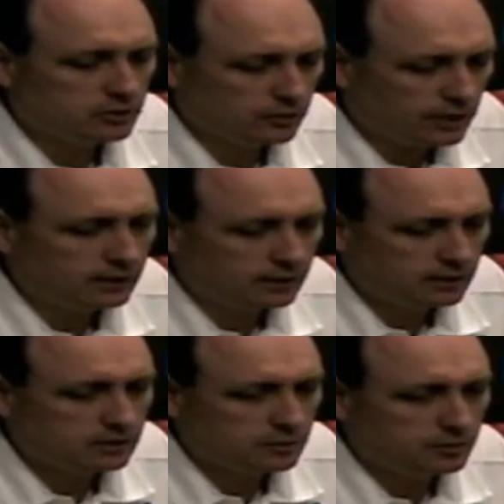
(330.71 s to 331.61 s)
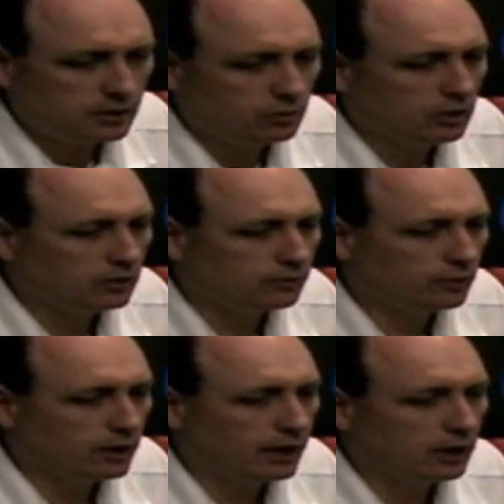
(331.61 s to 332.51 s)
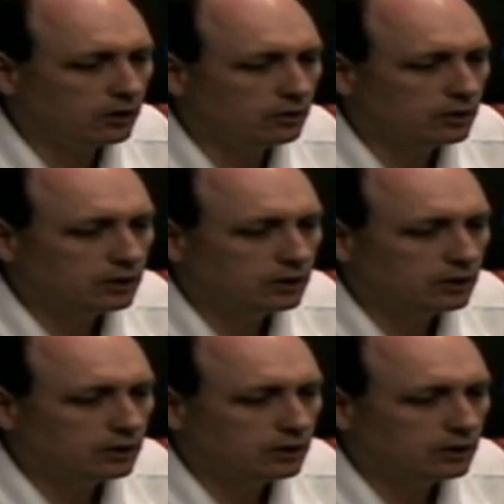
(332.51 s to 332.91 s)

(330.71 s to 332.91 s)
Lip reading: So that does speak well for how